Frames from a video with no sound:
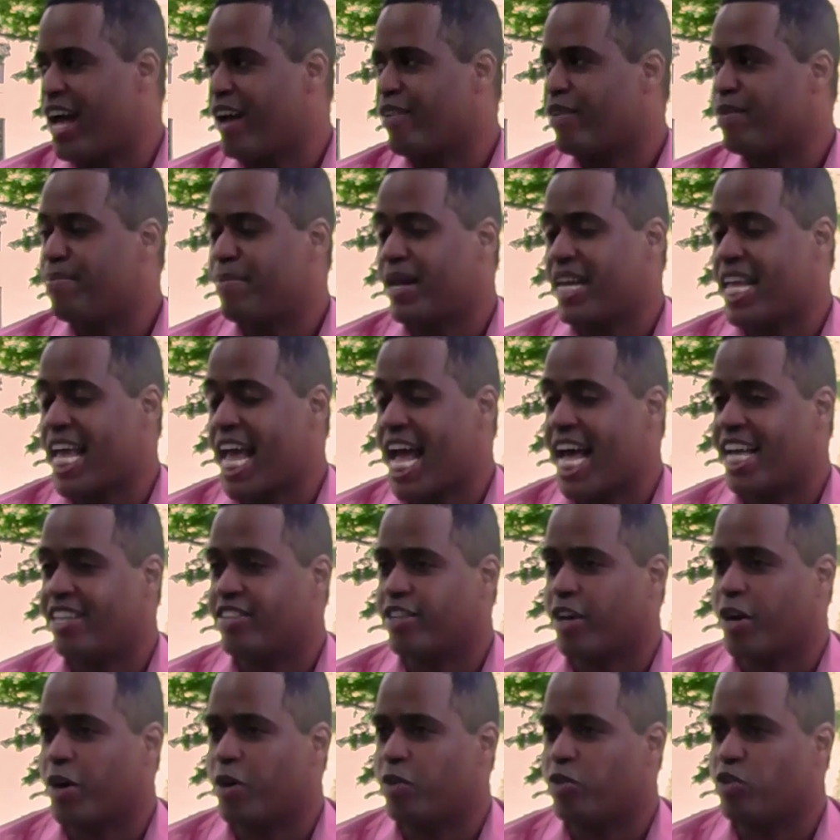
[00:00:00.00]
everybody has
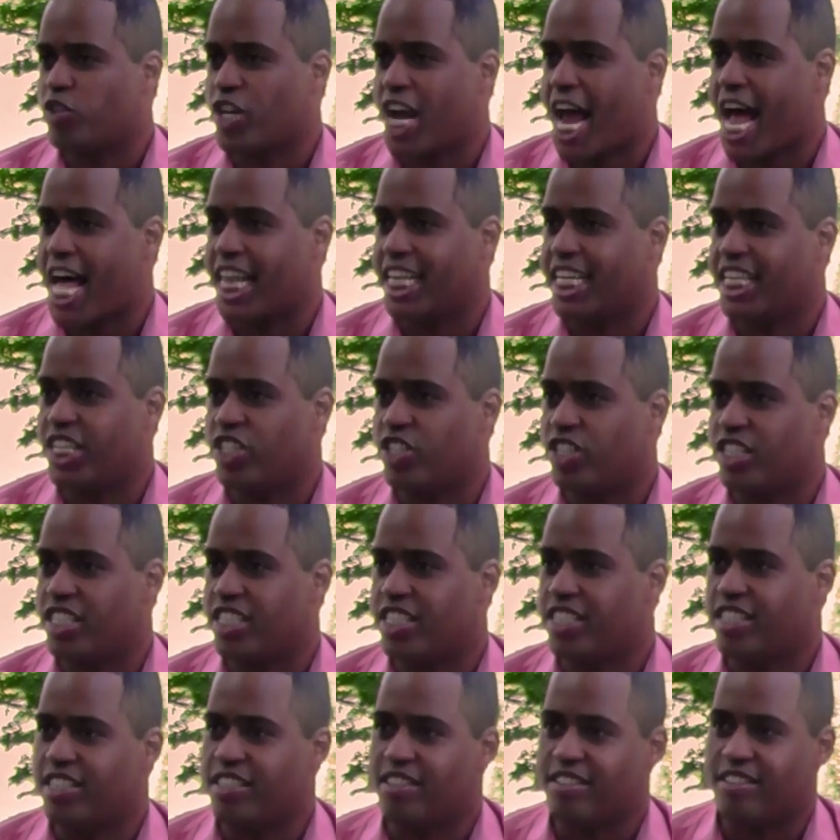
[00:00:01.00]
their own
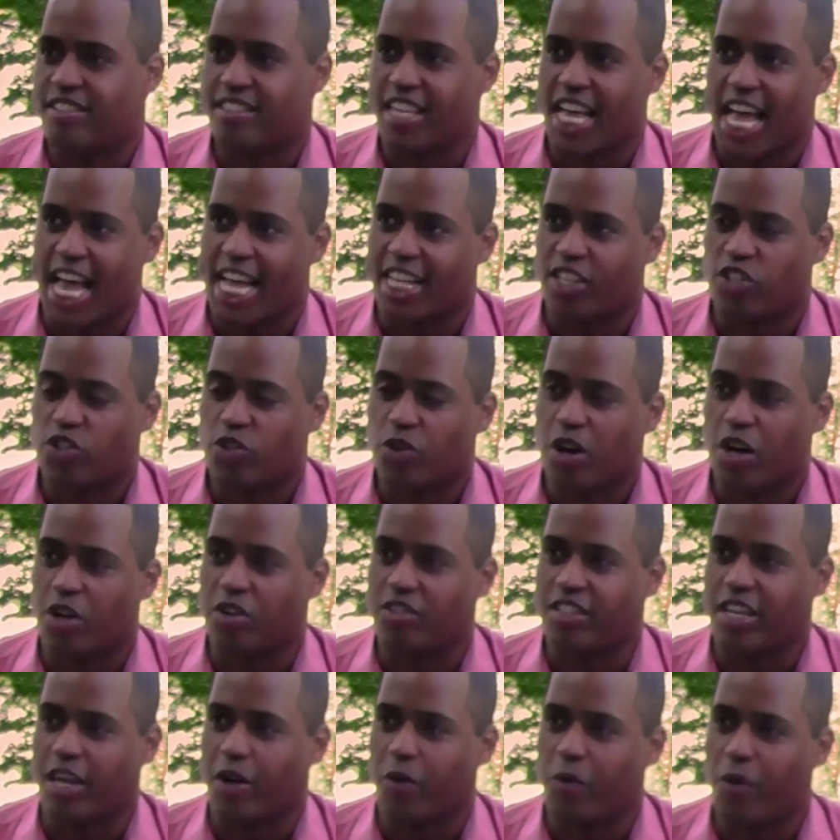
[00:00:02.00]
challenges and
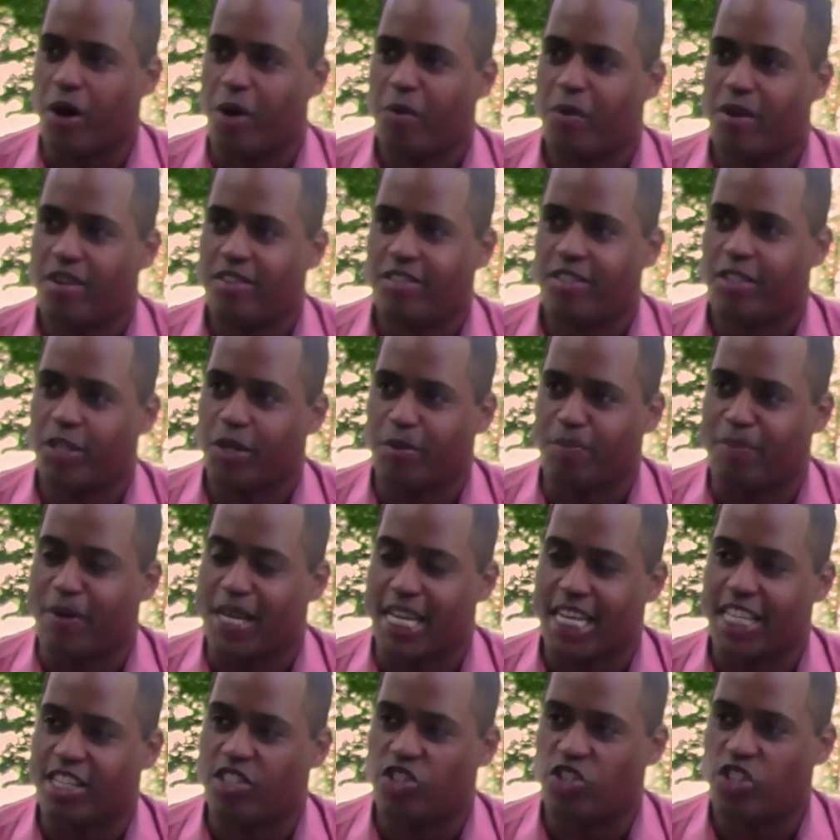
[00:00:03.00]
struggles here. What was your
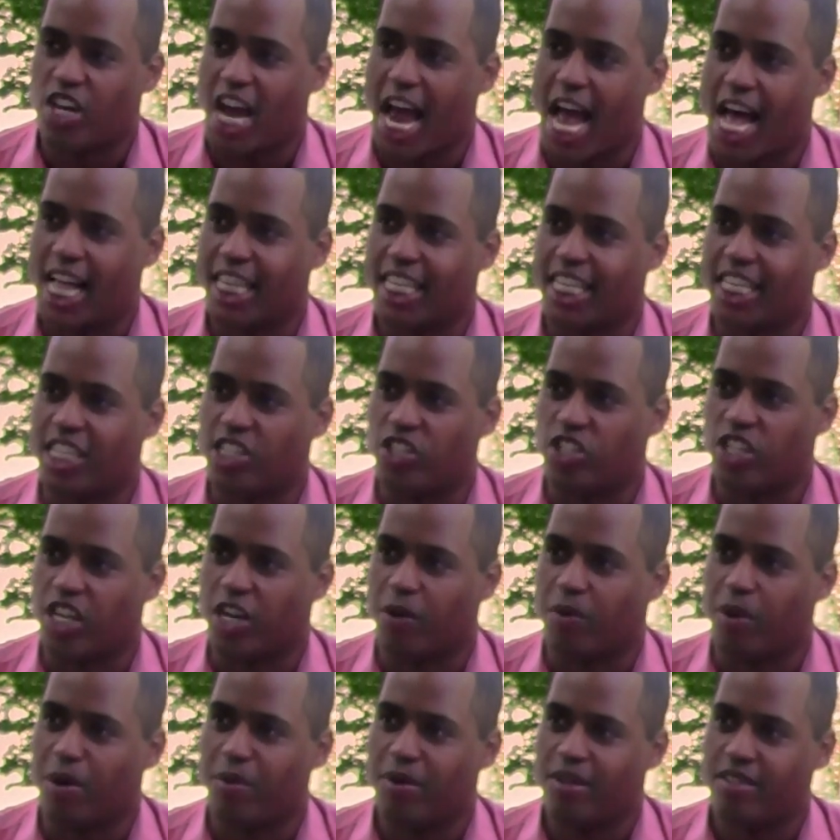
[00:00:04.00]
biggest challenge here?
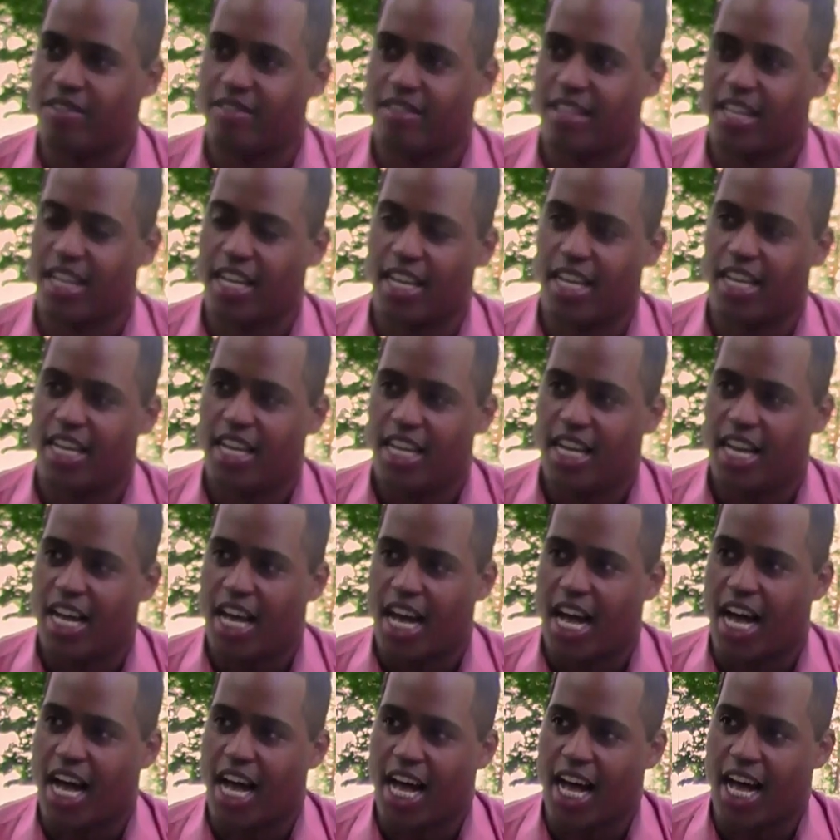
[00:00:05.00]
What was
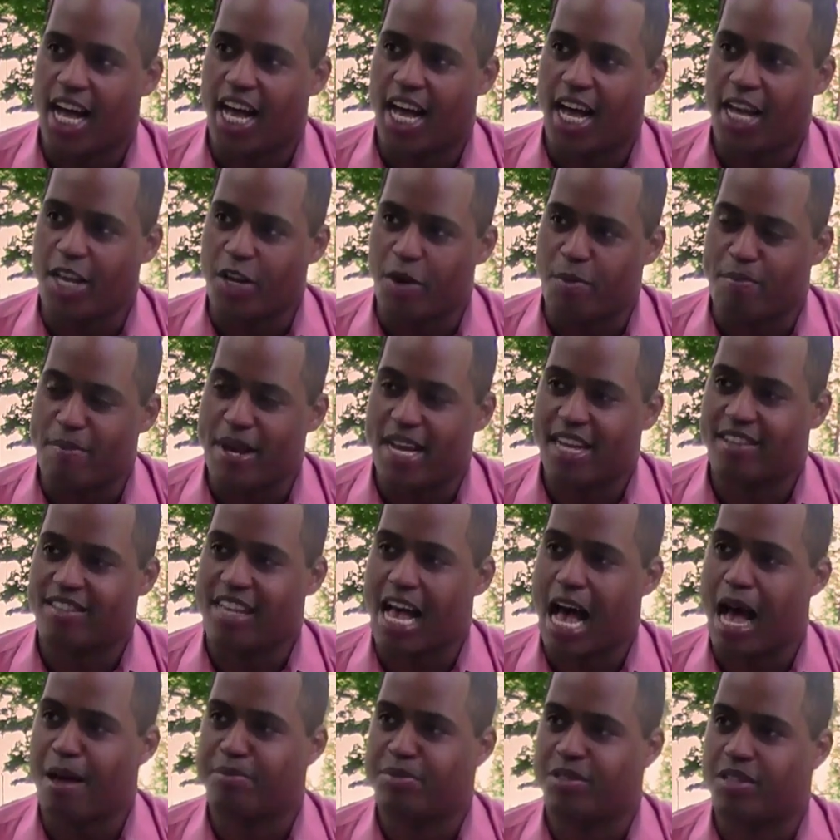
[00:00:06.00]
your biggest
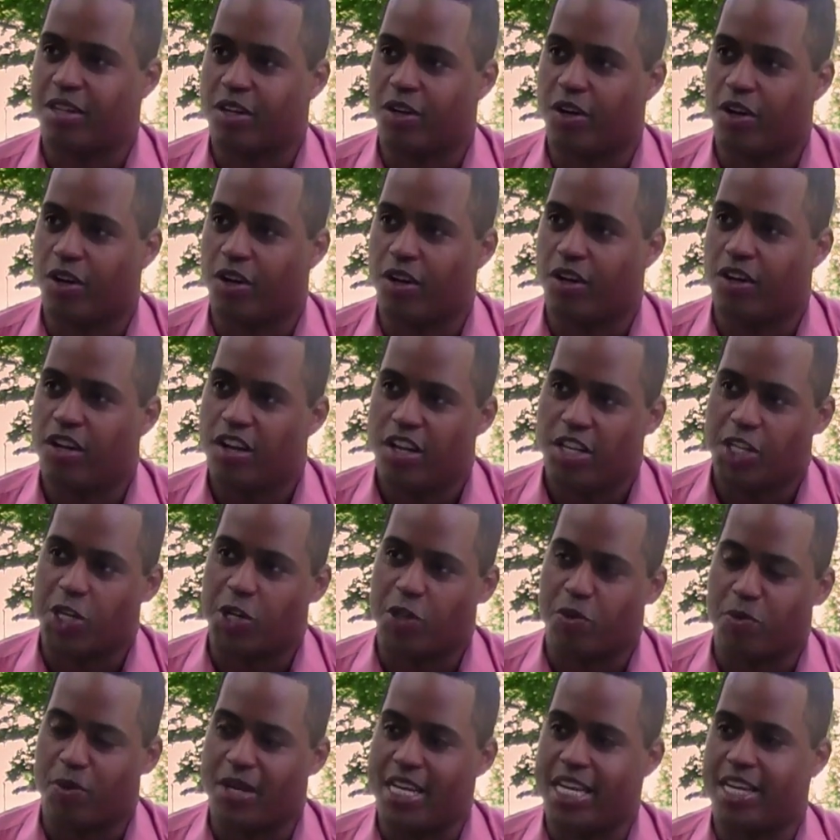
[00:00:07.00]
obstacle your
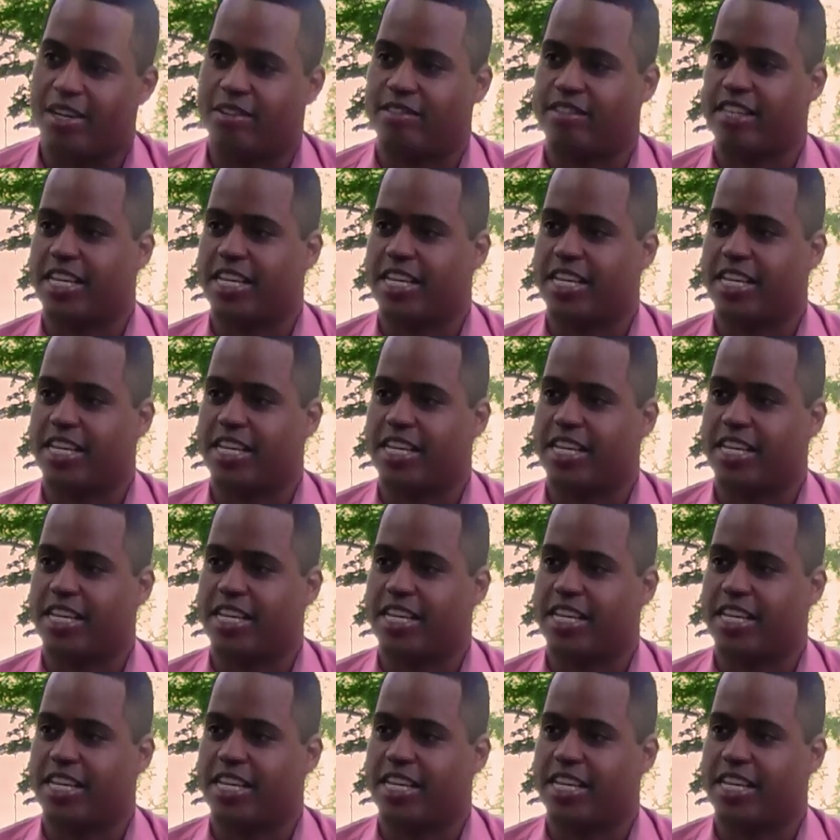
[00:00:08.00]
3 years